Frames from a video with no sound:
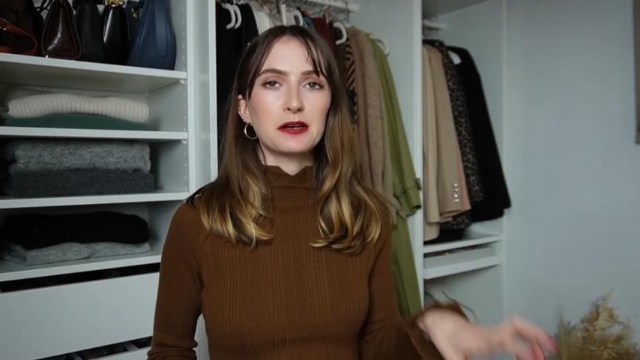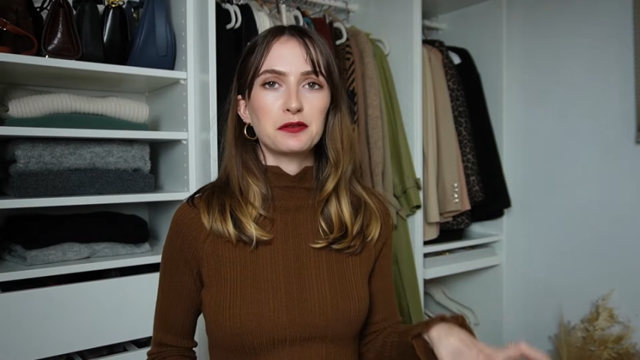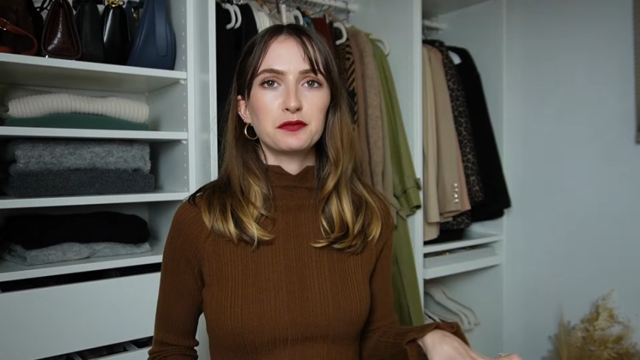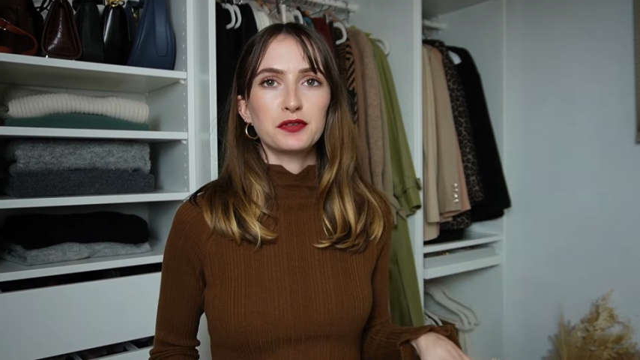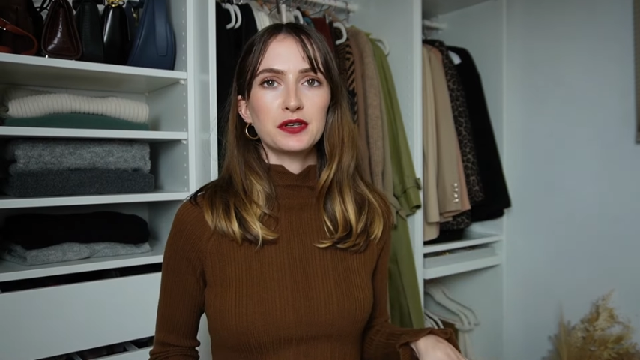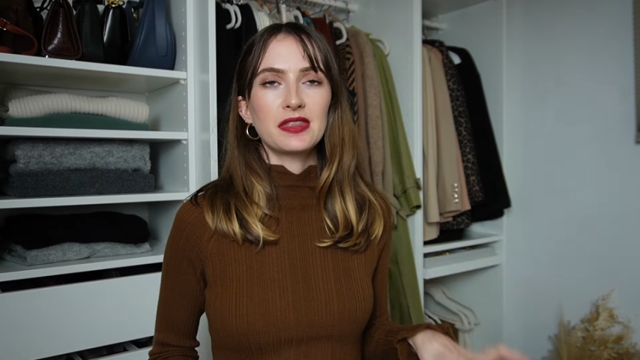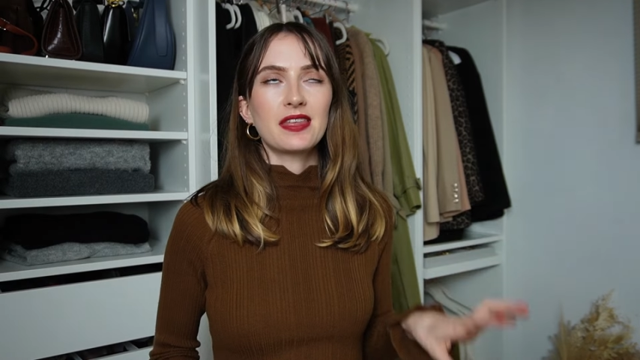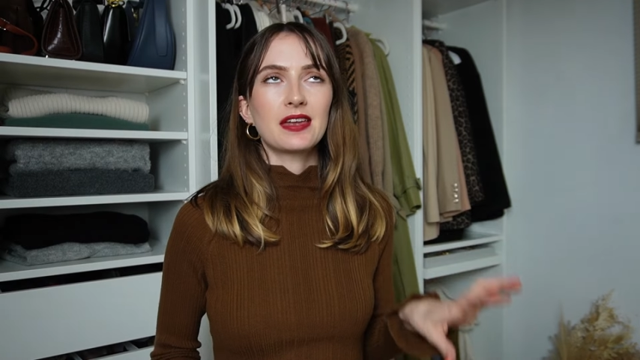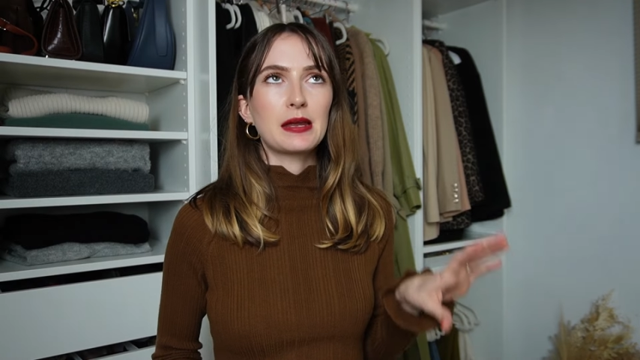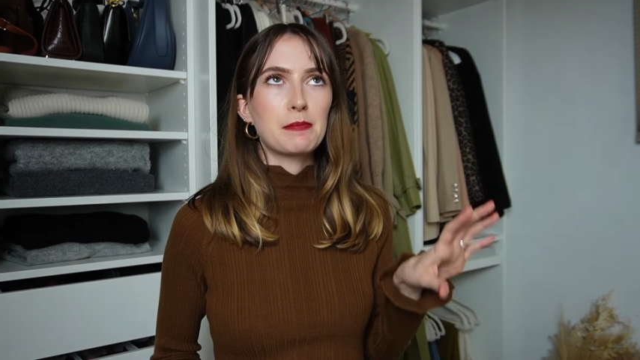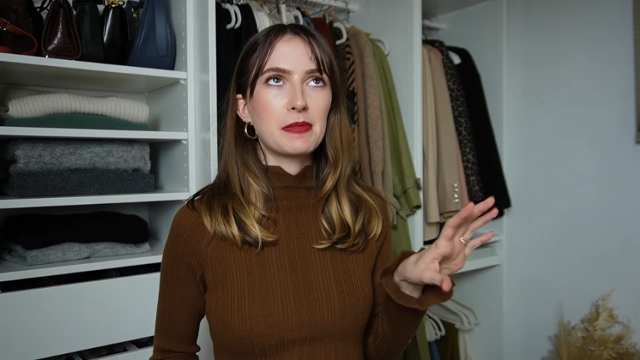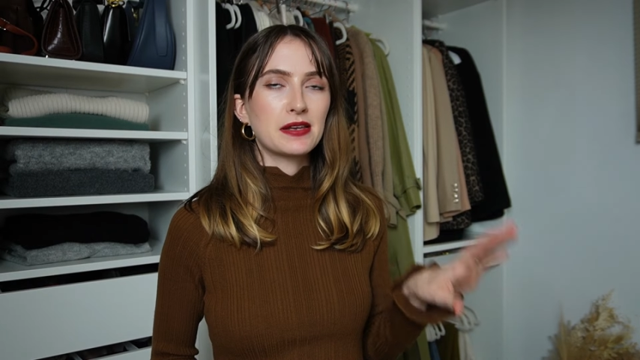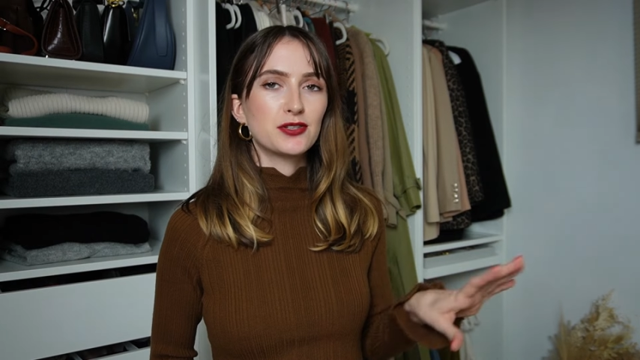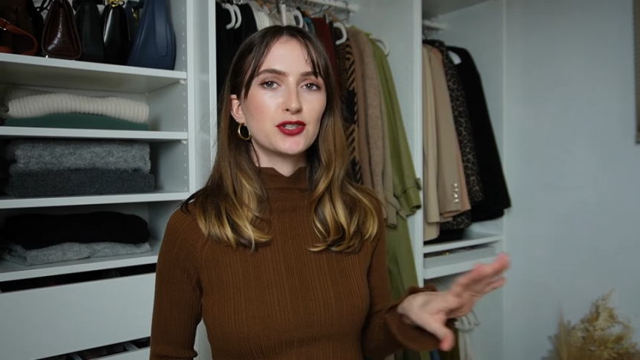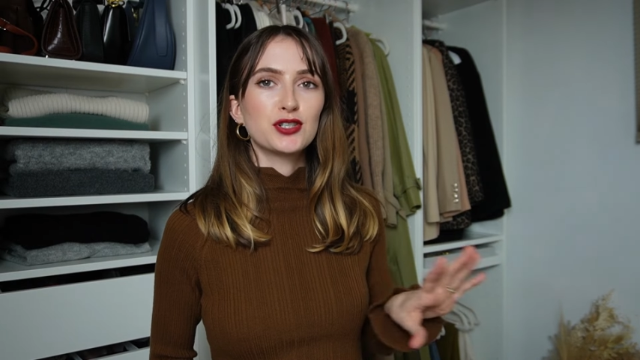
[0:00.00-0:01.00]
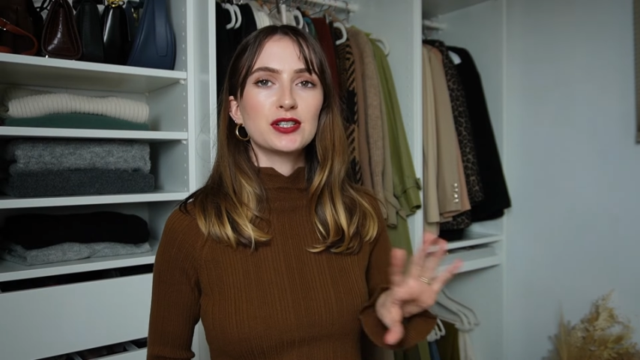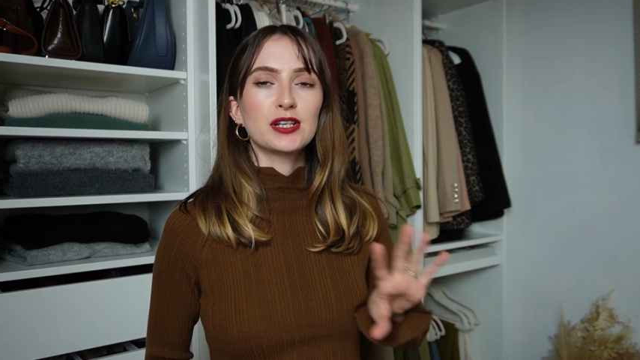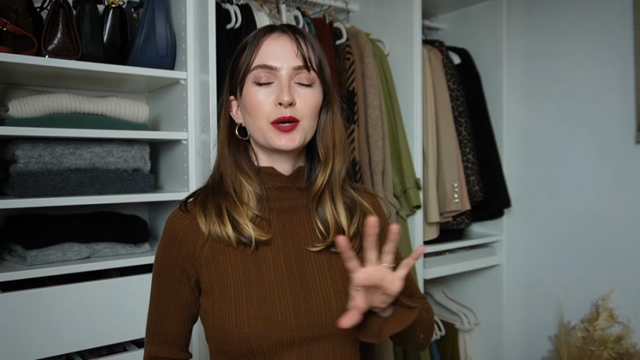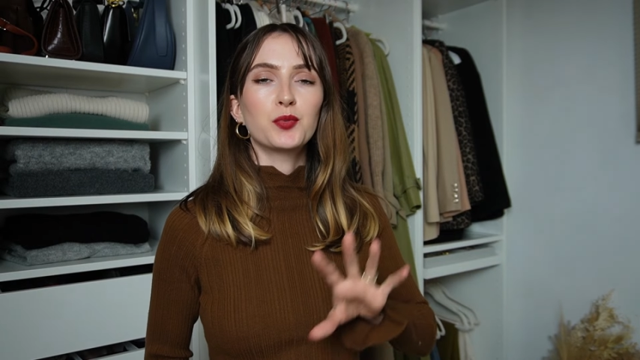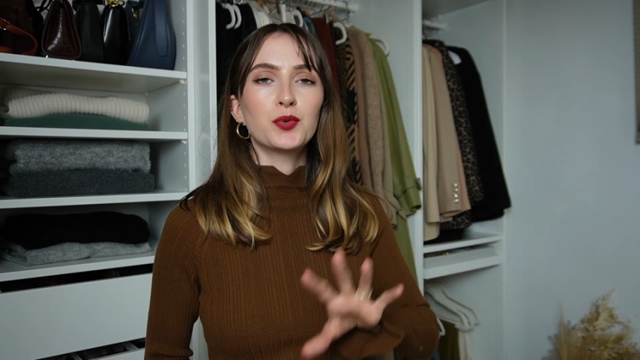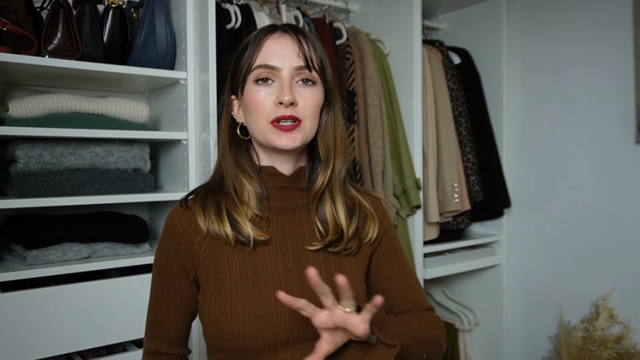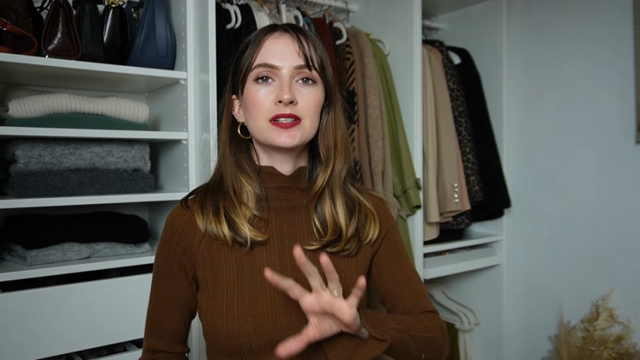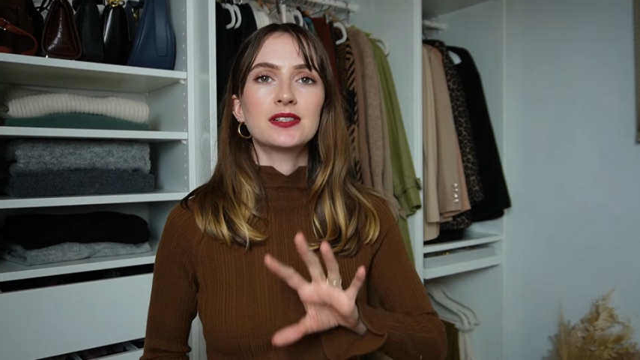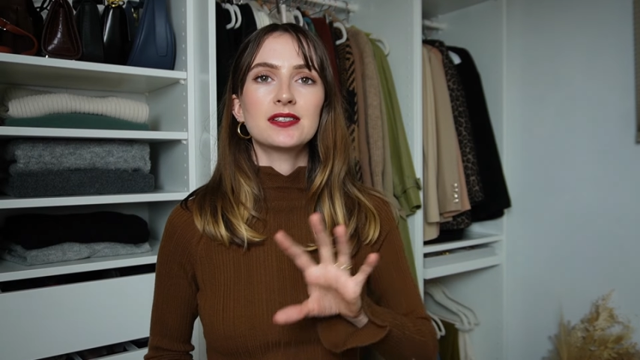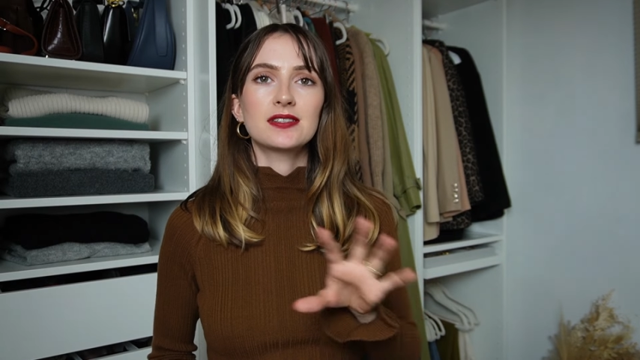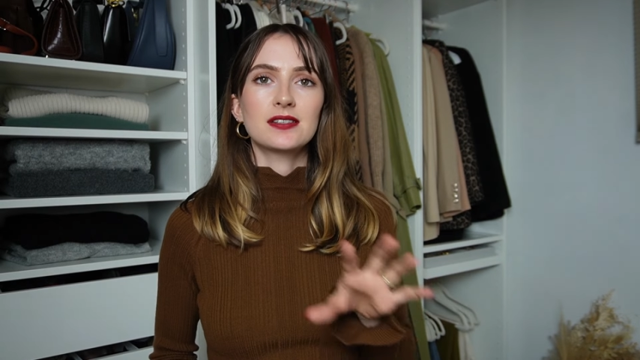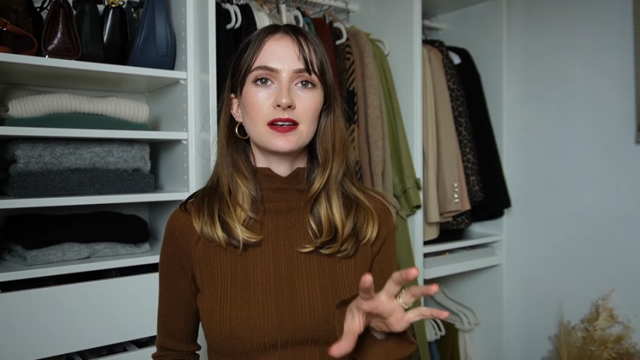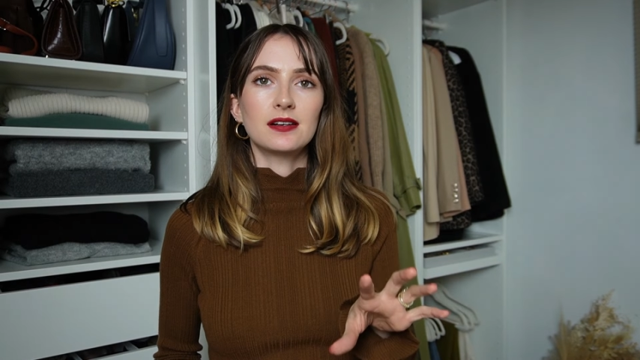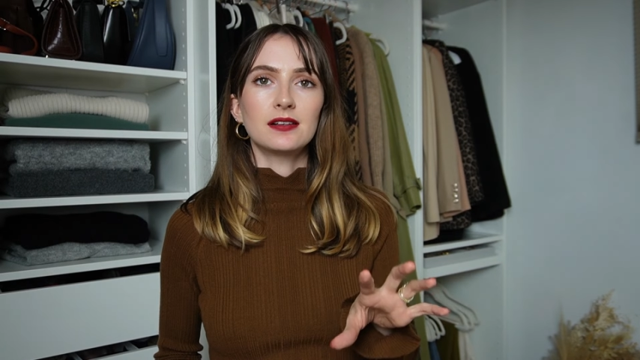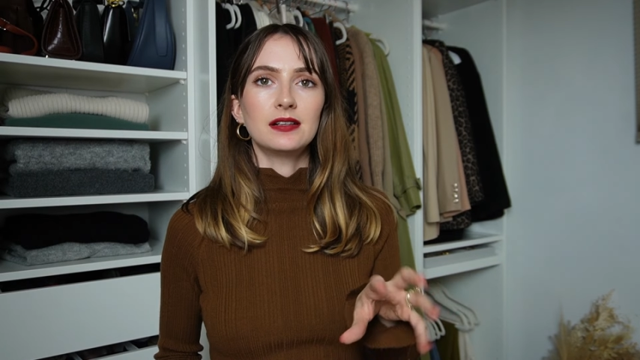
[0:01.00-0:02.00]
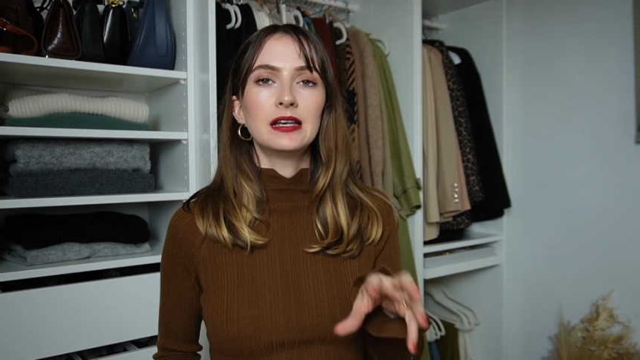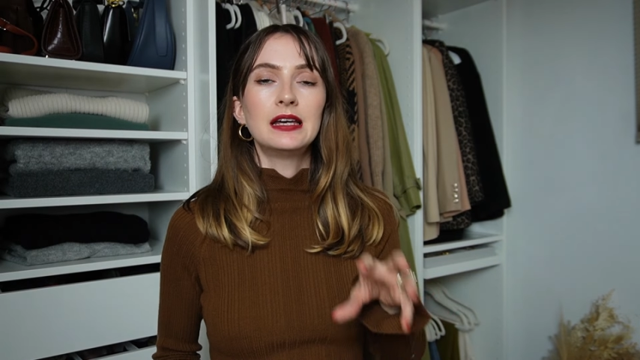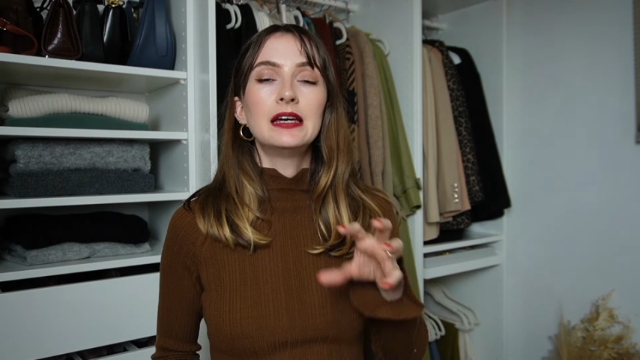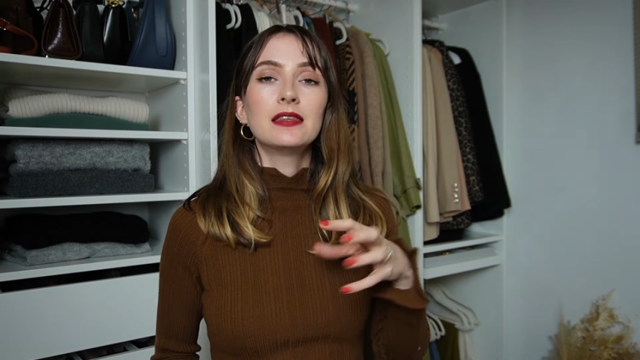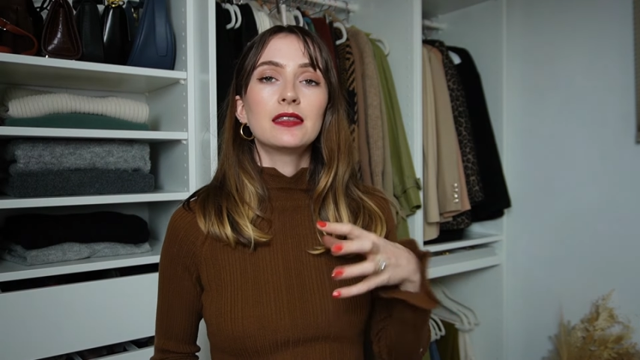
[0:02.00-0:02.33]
outfit that I mentioned I wanted to style